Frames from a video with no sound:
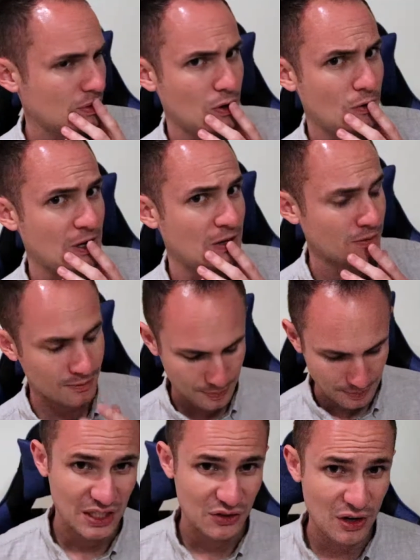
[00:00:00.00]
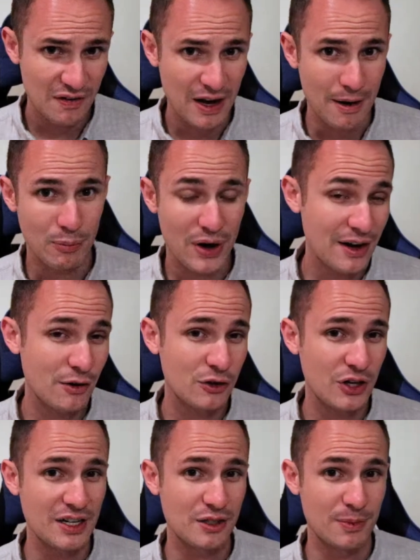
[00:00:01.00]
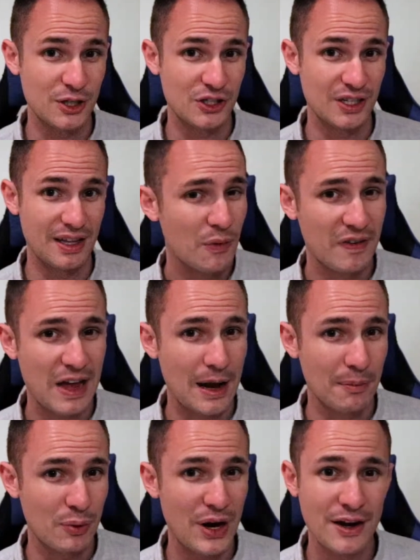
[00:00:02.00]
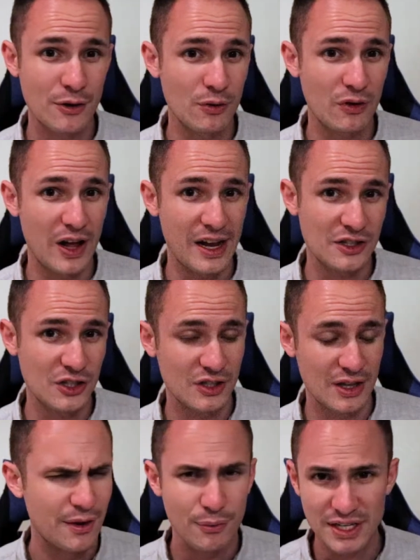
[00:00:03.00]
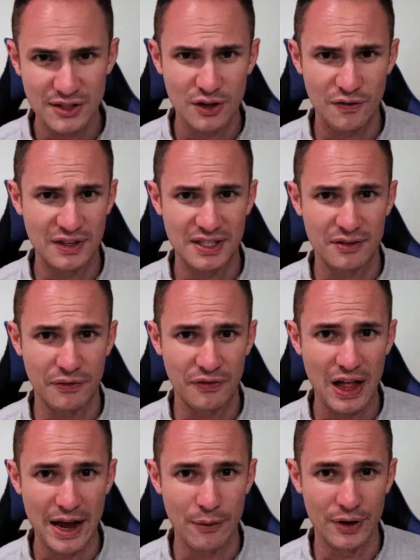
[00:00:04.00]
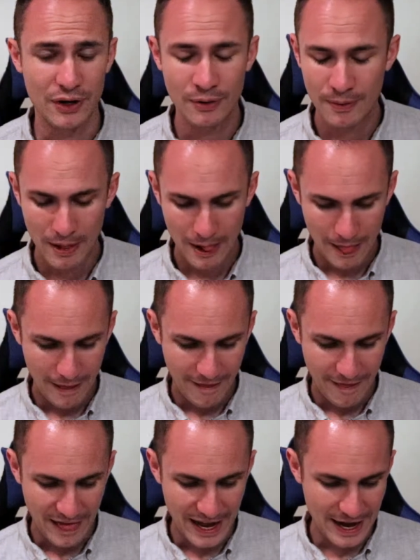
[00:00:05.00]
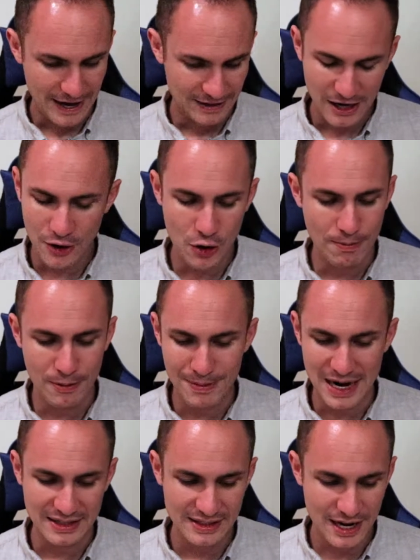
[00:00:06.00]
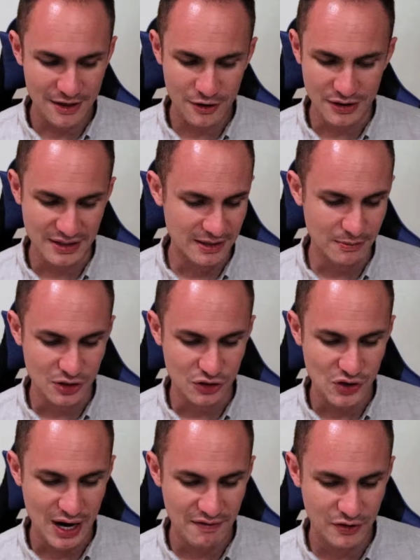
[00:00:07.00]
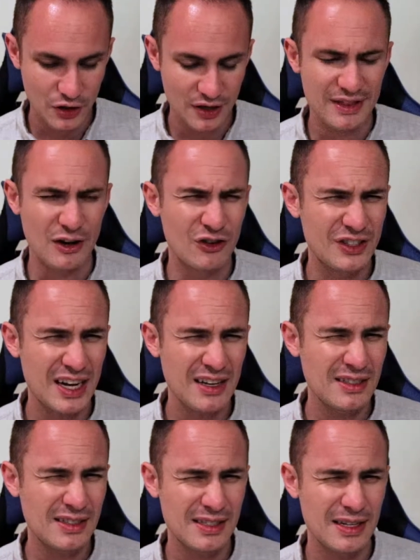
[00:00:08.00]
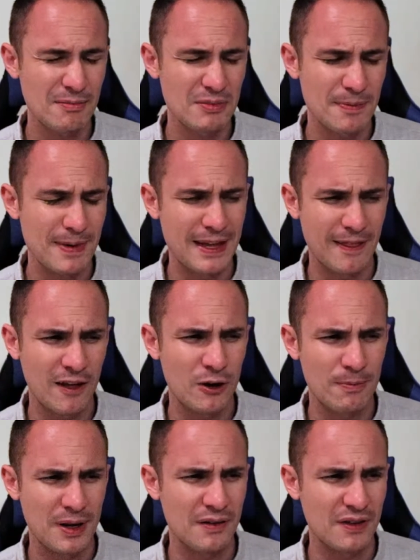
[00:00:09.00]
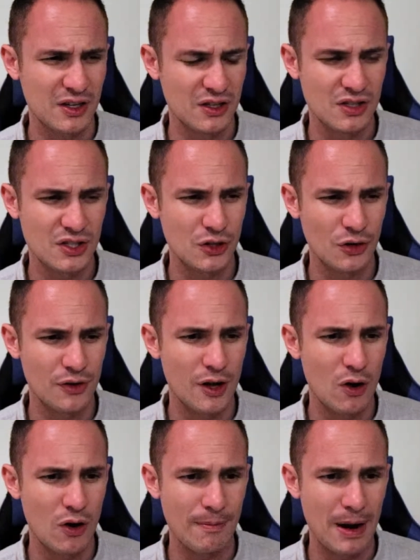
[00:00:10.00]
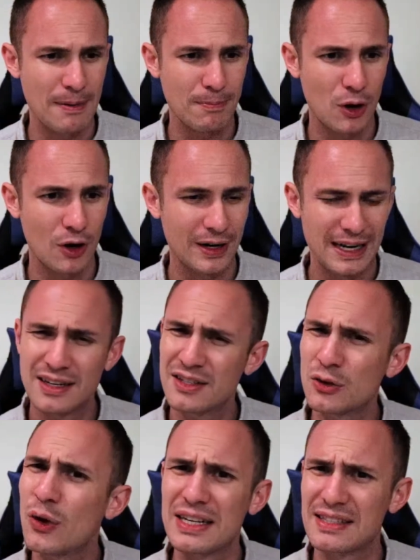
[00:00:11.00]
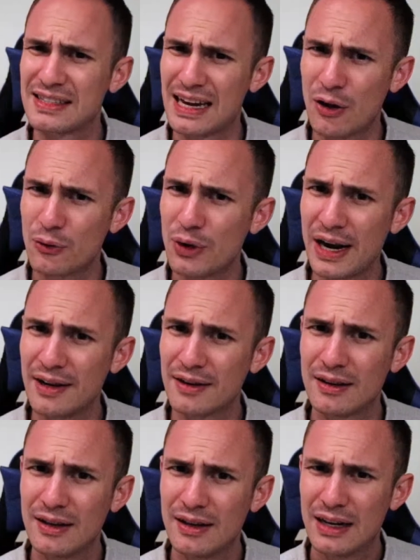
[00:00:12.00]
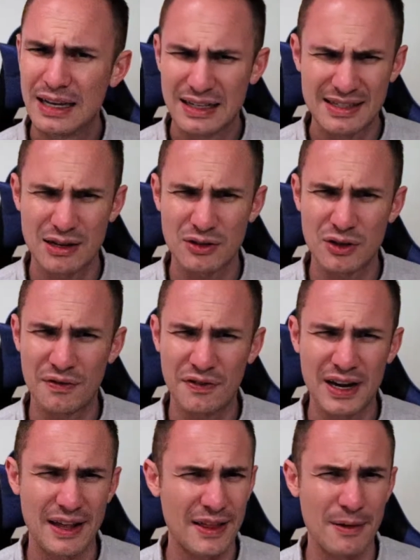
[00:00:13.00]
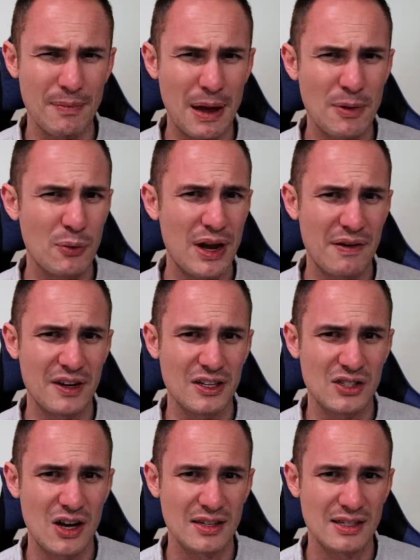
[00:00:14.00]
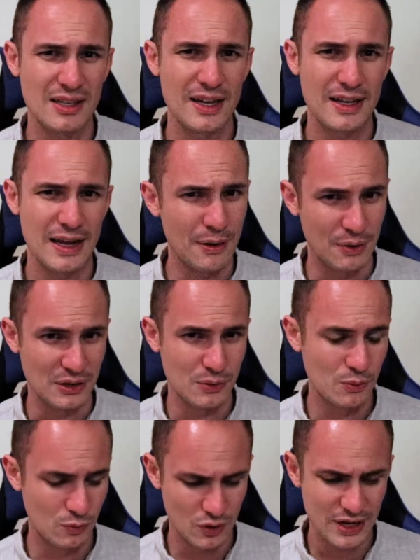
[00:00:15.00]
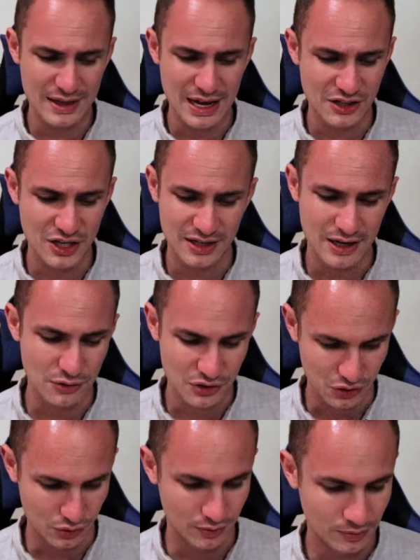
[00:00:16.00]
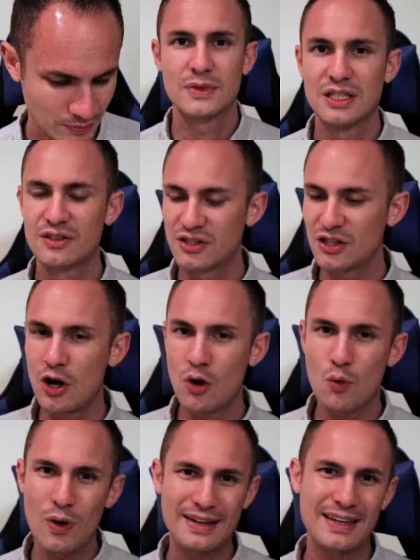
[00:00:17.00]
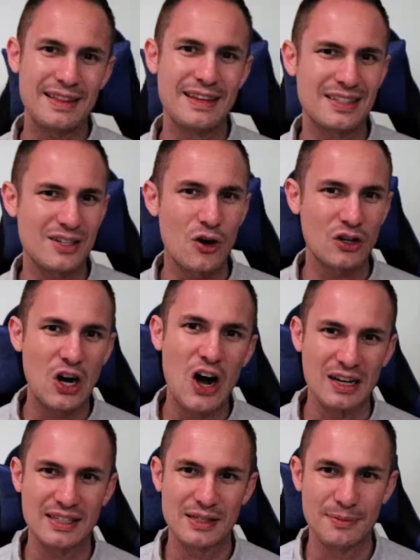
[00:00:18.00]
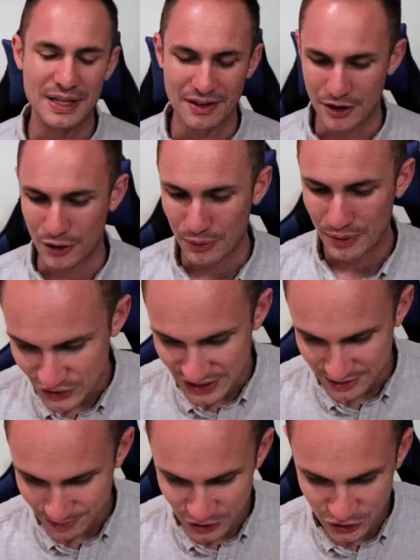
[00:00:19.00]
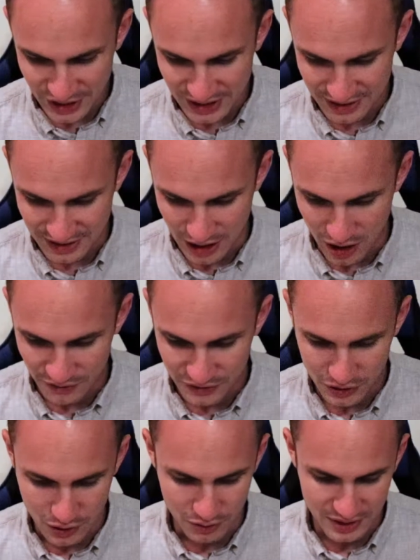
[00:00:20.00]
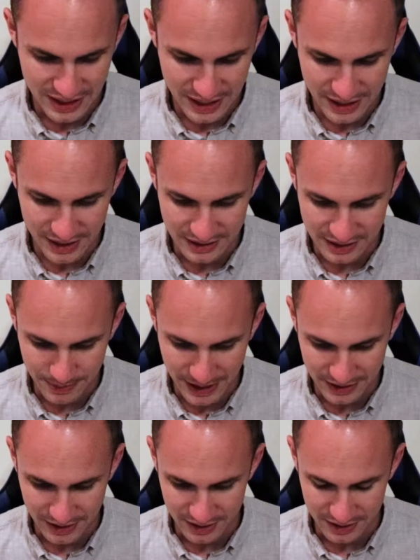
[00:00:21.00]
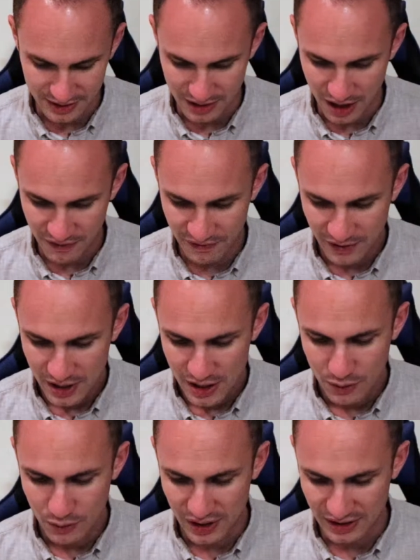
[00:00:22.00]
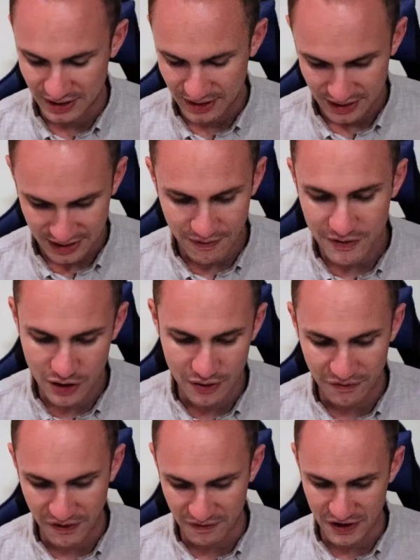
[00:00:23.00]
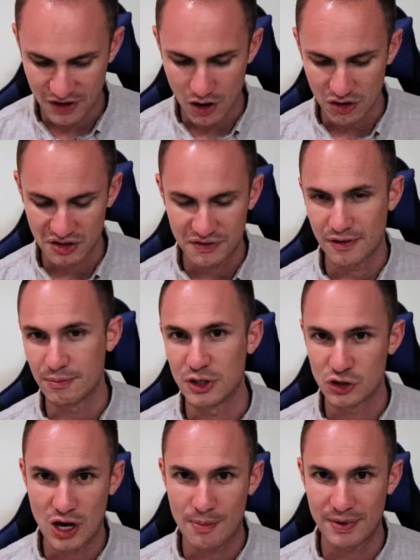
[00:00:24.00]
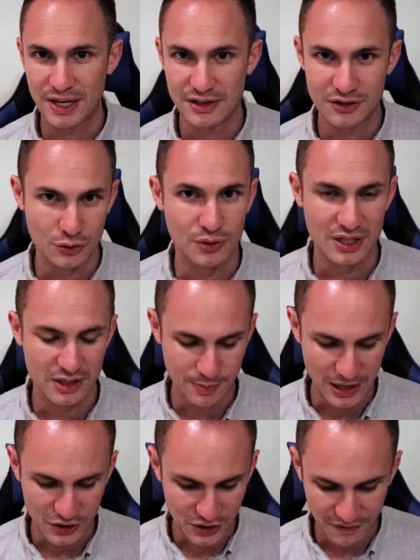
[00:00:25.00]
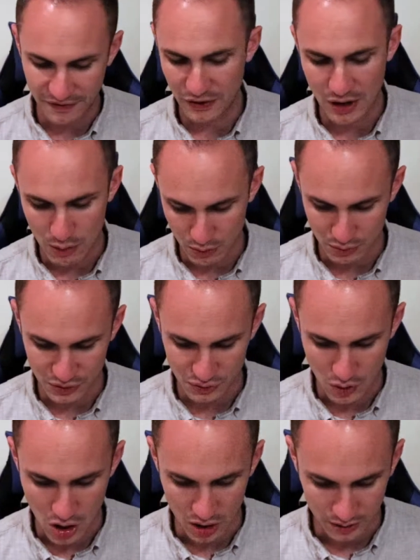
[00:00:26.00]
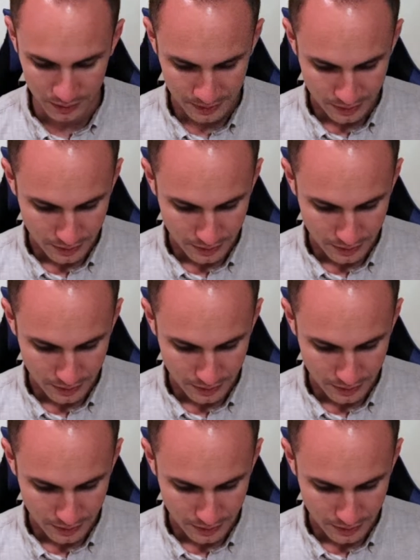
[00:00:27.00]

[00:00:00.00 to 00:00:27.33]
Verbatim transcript: Oh well. So I've got a brand new transmission, we've got a brand new clutch, they resurfaced the flywheel, and got it all put back together, it seems to drive good. There does seem to be a little bit of a concern though on my part. It doesn't quite sound right. It sounds a little funny, I think maybe we have an exhaust leak. Anyways, we'll get that checked out soon. So what did this all cost me though? The transmission itself, so to get it inspected and stuff, was seven hundred fifty dollars for them to drop it, do an inspection, figure out what was wrong.